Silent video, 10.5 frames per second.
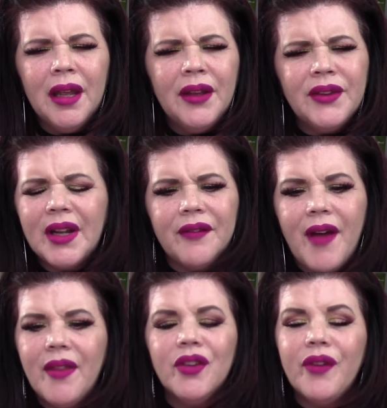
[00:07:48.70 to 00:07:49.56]
He said, I
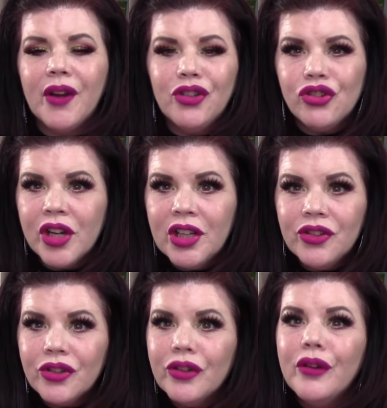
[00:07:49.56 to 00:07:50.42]
find this very
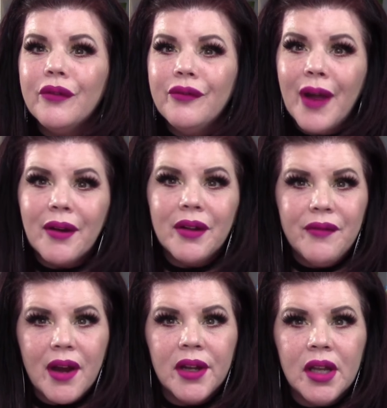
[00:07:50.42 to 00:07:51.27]
strange. You're very,
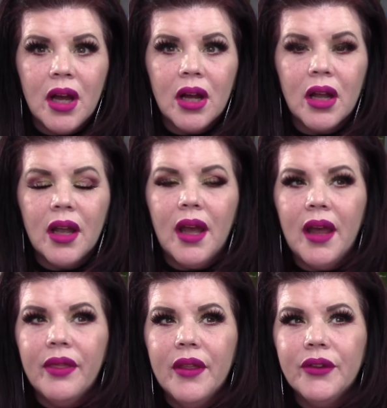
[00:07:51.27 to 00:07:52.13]
very young.
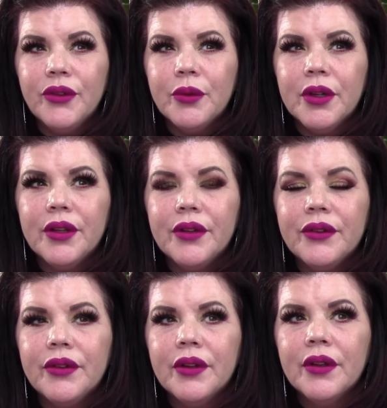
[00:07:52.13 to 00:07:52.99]
And this
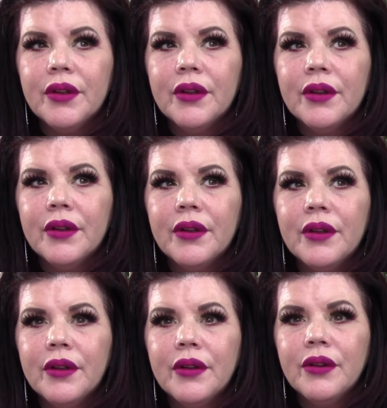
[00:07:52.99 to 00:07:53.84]
was
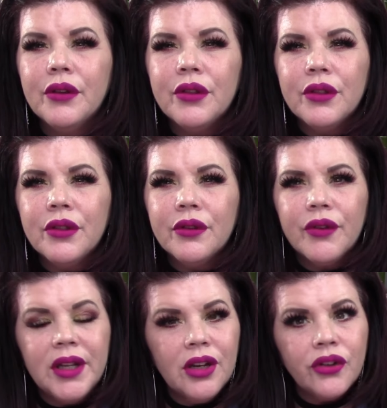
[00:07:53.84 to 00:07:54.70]

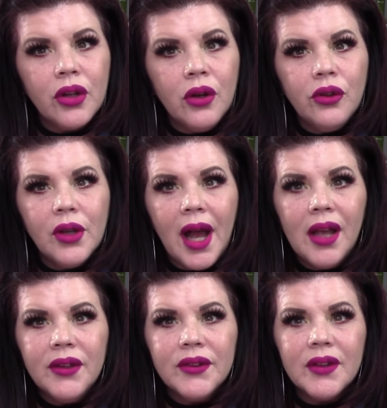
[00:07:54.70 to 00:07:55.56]
3 years ago, you
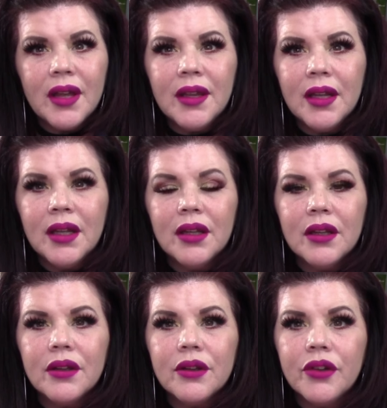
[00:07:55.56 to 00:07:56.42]
guys, I think.
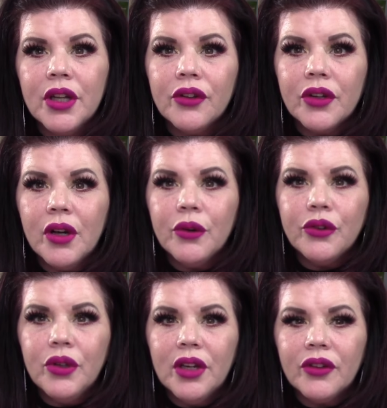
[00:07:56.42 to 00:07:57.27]
3 years ago or
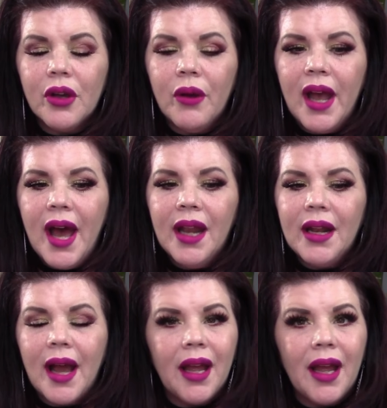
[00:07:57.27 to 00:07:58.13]
2 years ago I had
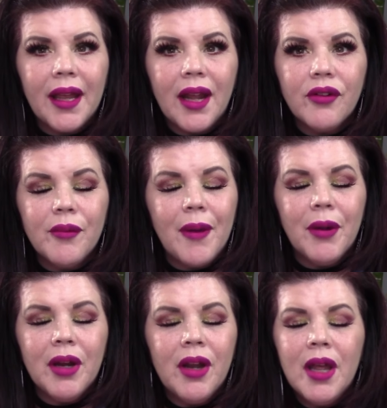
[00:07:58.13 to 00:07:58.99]
it. I can't even
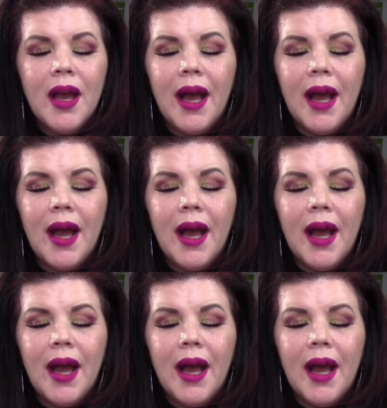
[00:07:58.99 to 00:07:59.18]
remember.